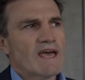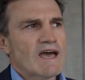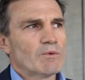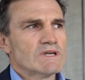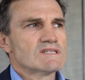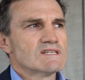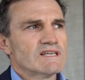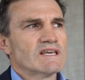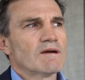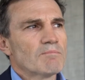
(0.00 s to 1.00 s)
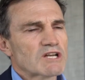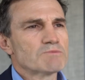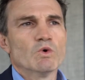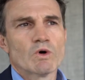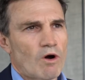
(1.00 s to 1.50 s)
now we're seeing much
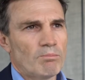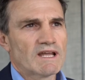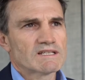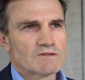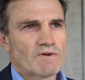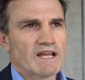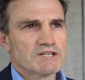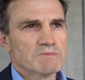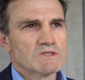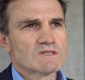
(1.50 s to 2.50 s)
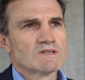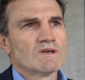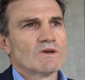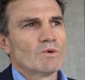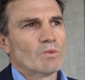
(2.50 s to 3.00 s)
more complex arrangements
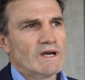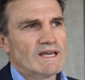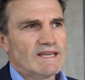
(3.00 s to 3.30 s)
where